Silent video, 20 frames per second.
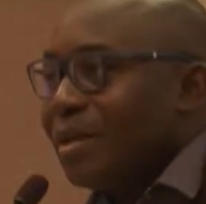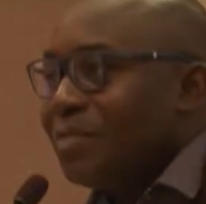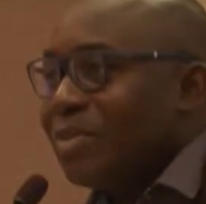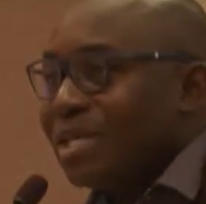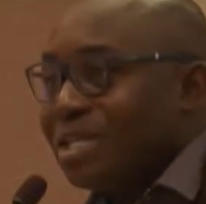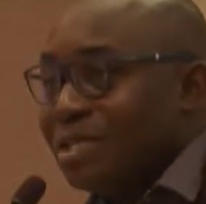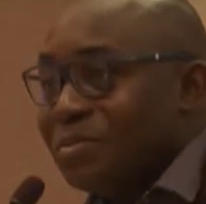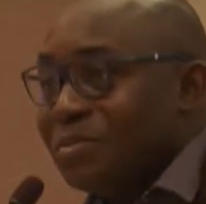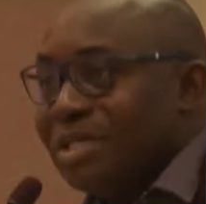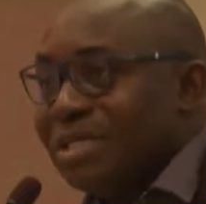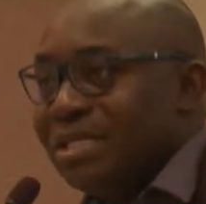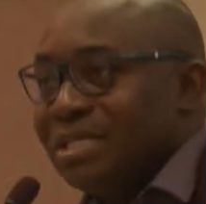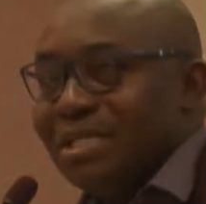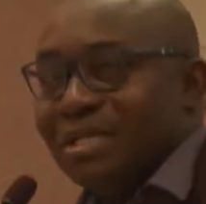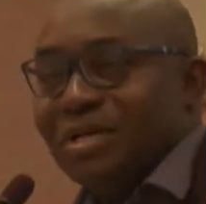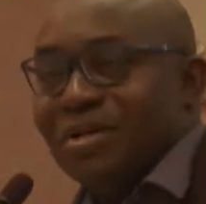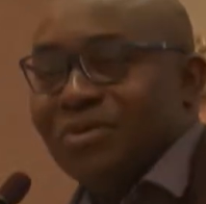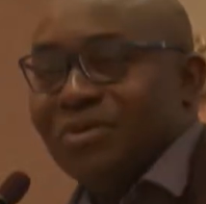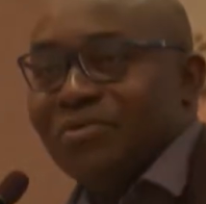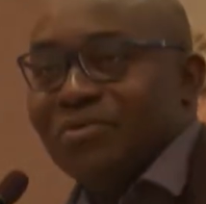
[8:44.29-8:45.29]
participate in
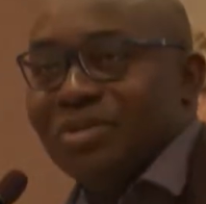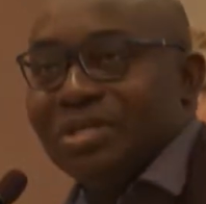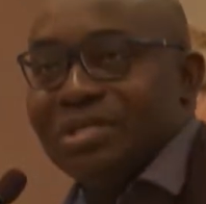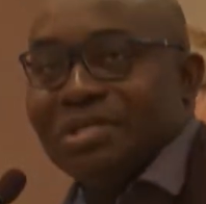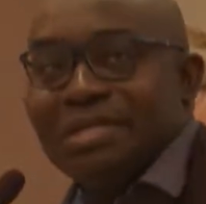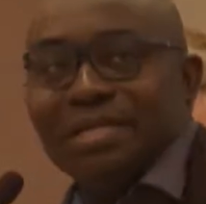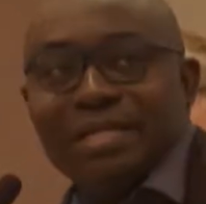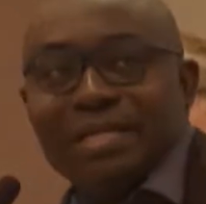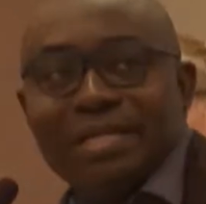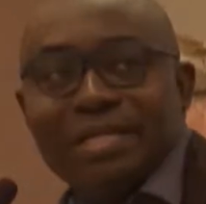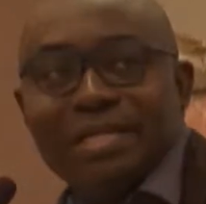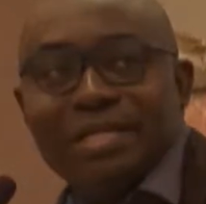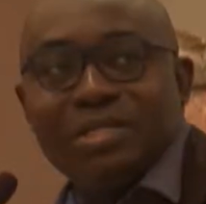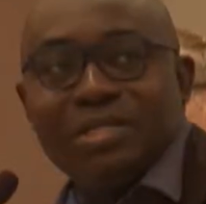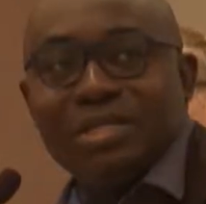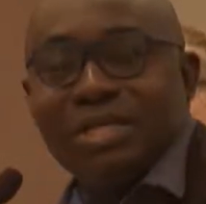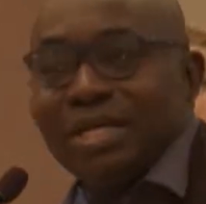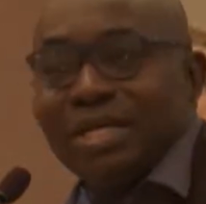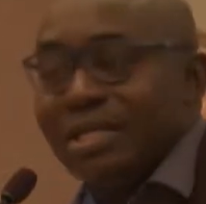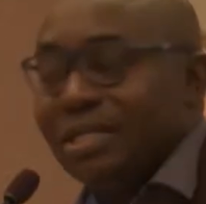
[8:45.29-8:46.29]
the conference
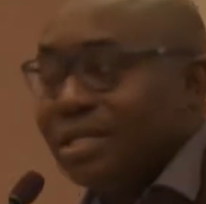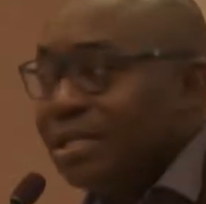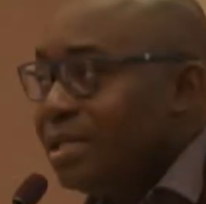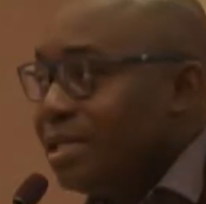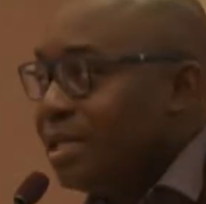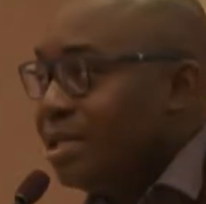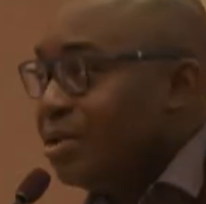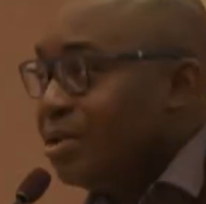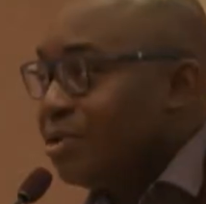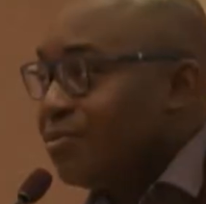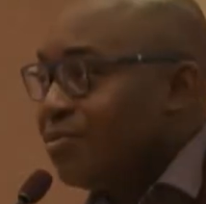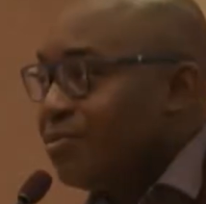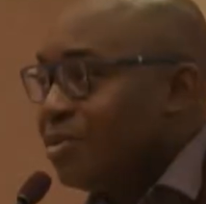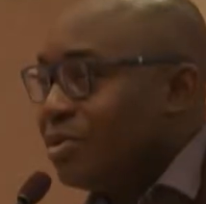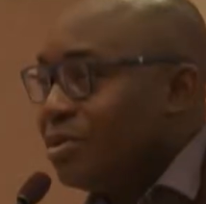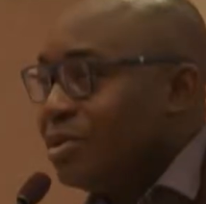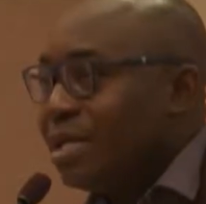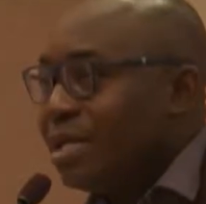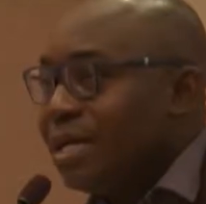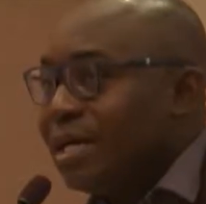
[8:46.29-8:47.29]
next year in
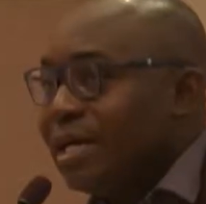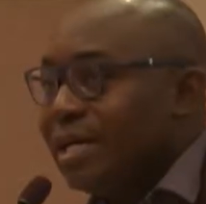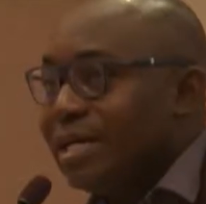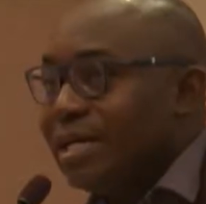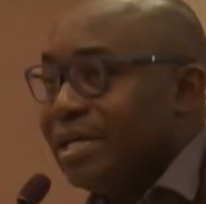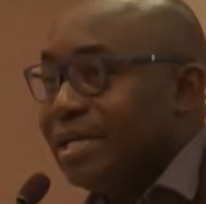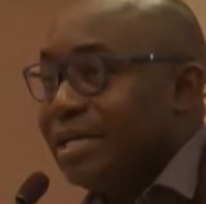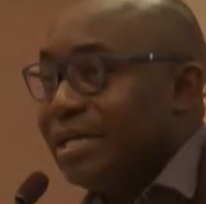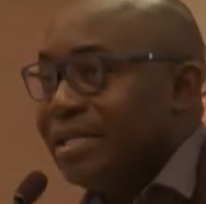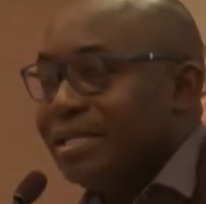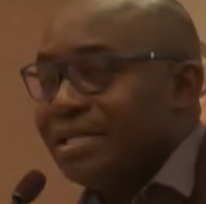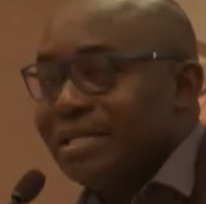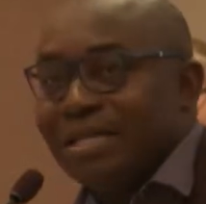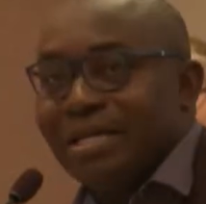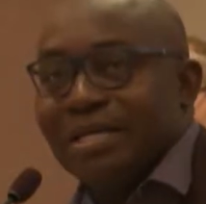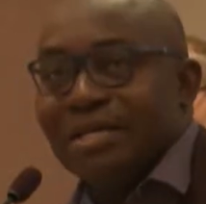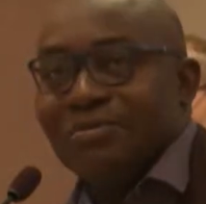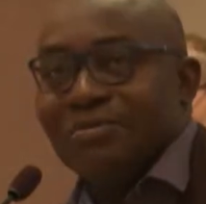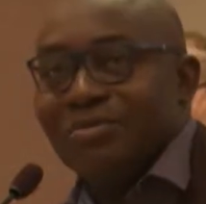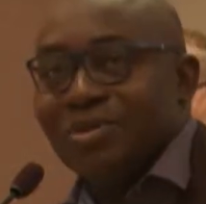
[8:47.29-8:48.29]
Oxford. Again,
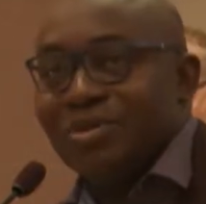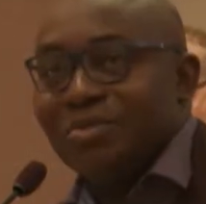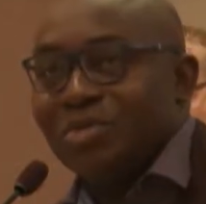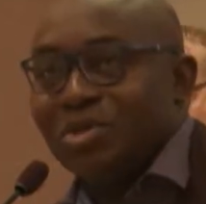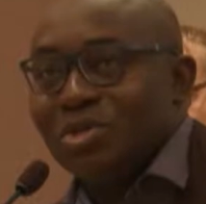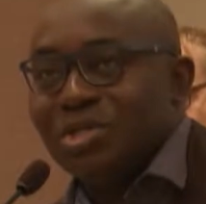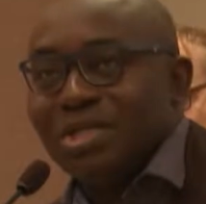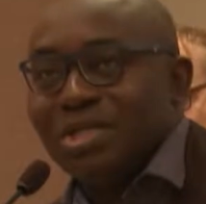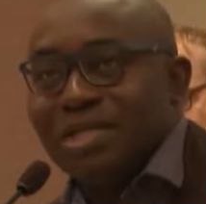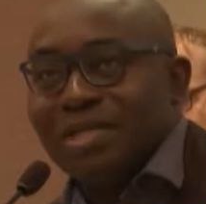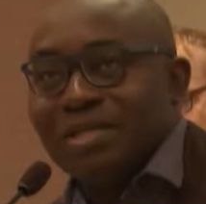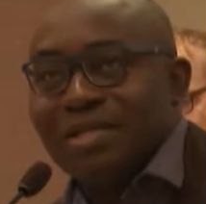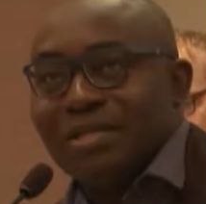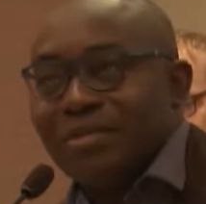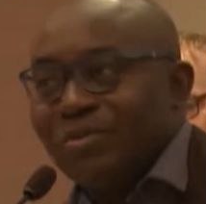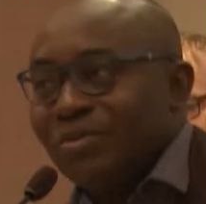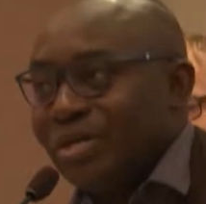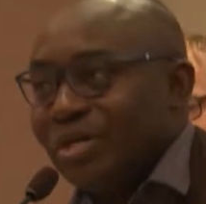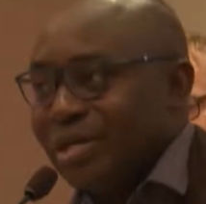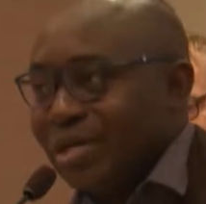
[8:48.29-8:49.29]
thank you very much,
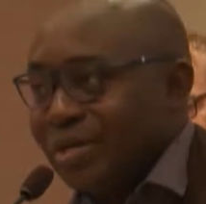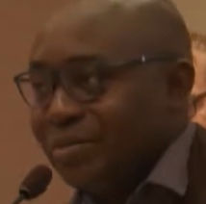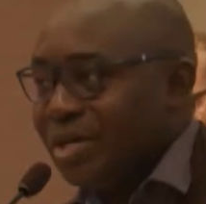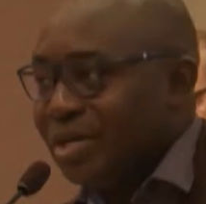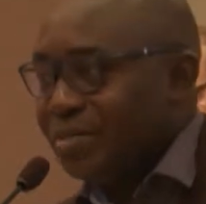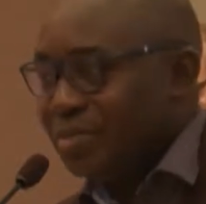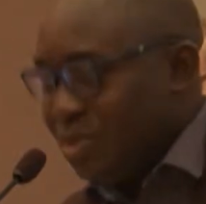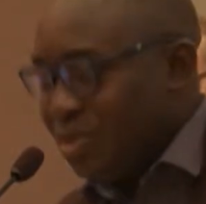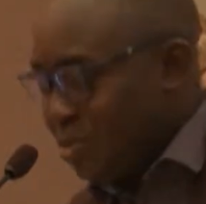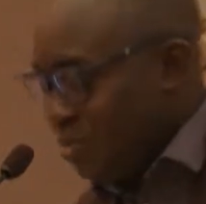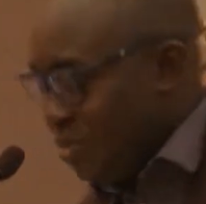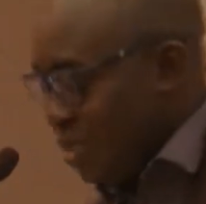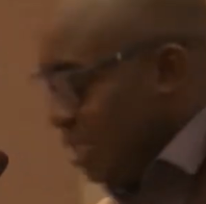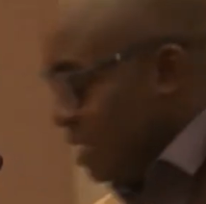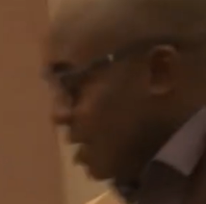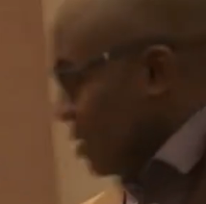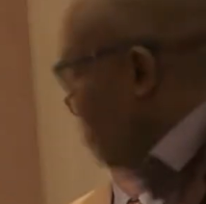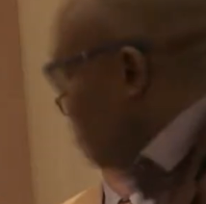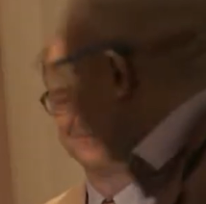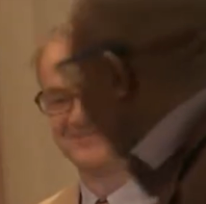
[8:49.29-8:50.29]
and I'm happy to be
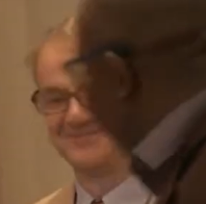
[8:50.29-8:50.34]
here.